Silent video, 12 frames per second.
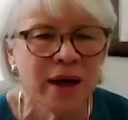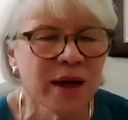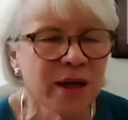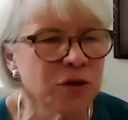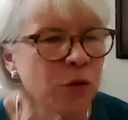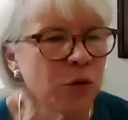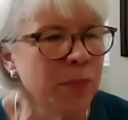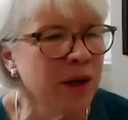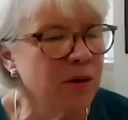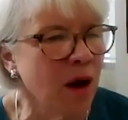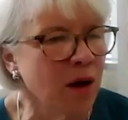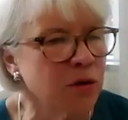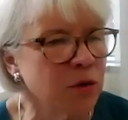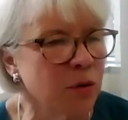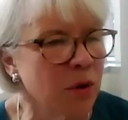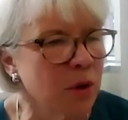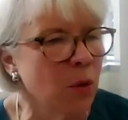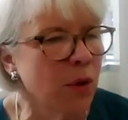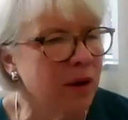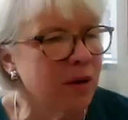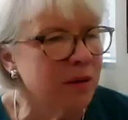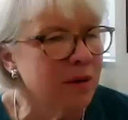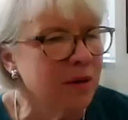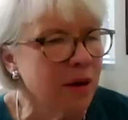is you can be a doctor or a
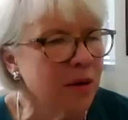lawyer,